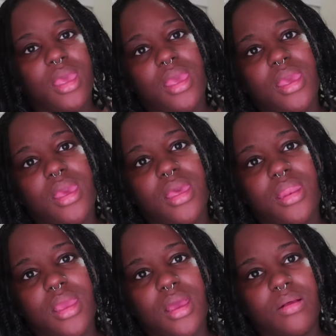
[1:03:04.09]
And
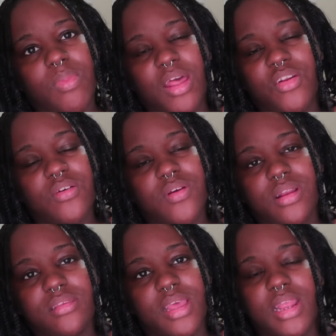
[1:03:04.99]
yeah, I don't know if I already
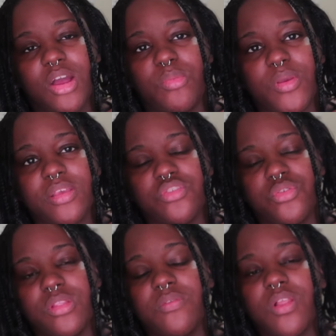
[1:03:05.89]
said it. I hope you guys
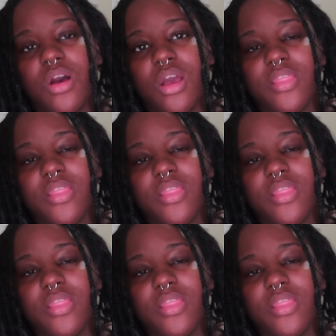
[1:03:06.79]
enjoyed the vlog.